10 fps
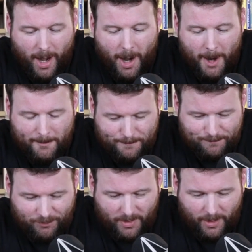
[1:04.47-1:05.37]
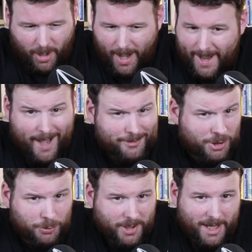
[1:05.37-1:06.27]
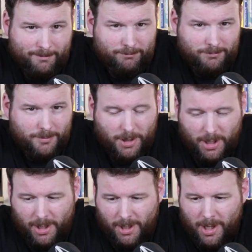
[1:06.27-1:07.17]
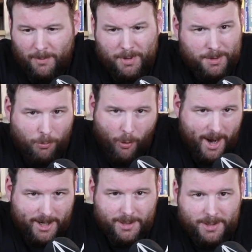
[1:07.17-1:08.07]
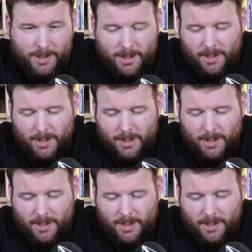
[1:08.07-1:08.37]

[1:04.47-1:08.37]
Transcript: um, a household name, uh, a big brand.